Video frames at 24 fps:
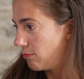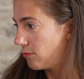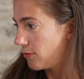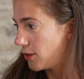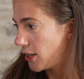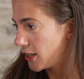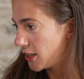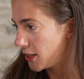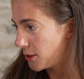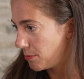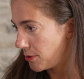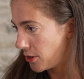
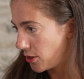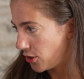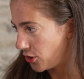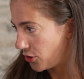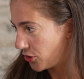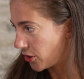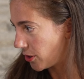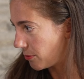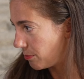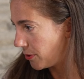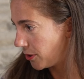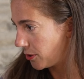let's be a
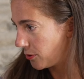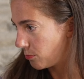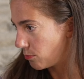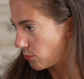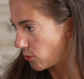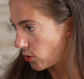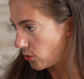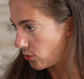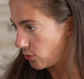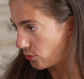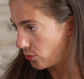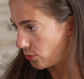little bit
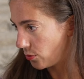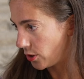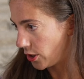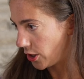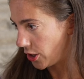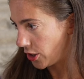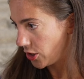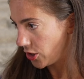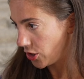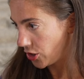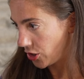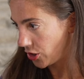more
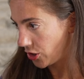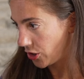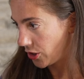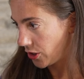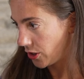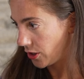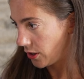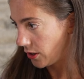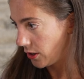foolish,